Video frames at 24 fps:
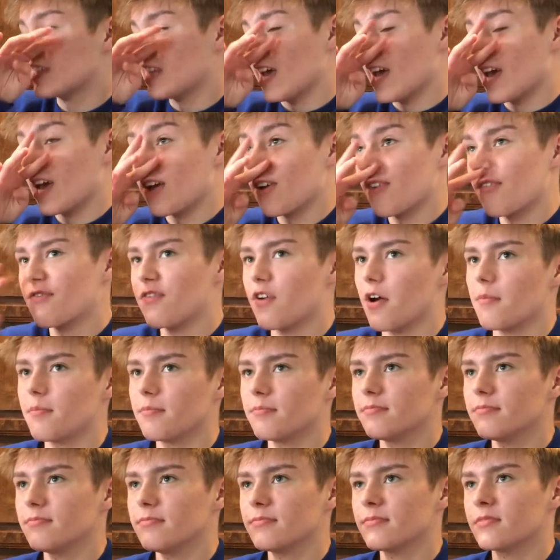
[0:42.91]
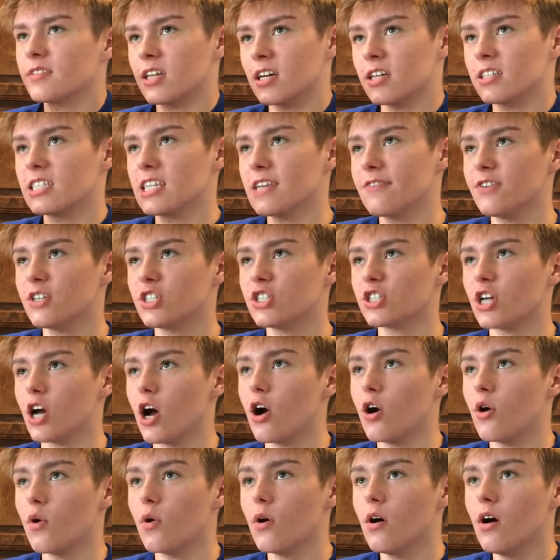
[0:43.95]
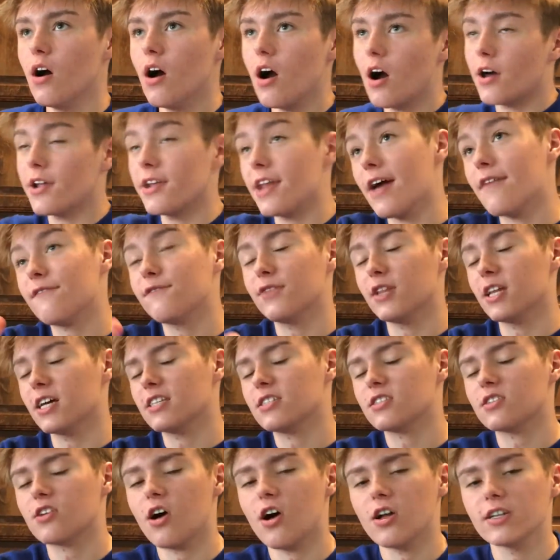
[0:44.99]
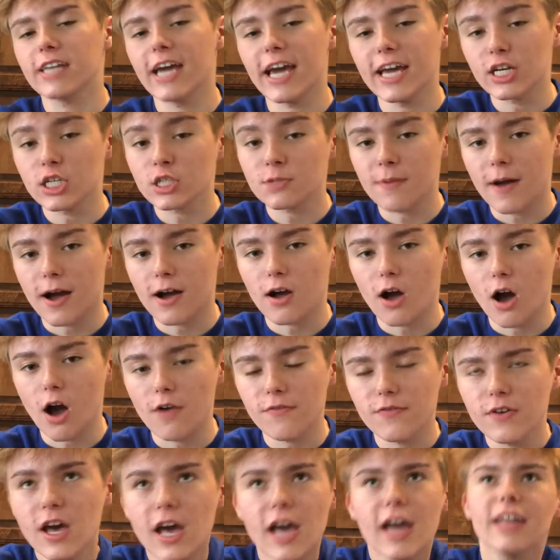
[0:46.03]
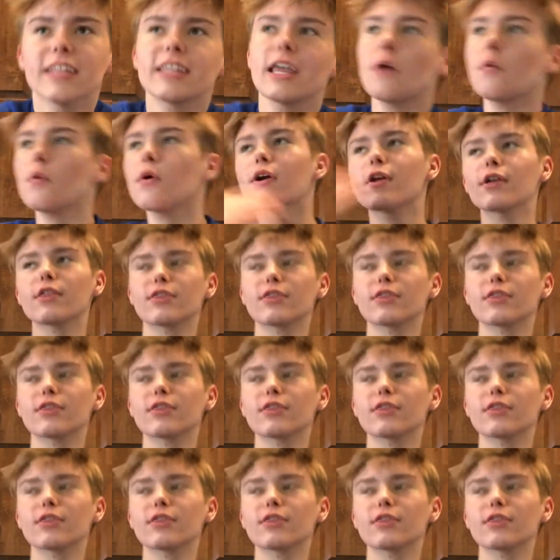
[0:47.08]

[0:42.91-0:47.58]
thing from the TV show on Netflix called Haters Back Off. They were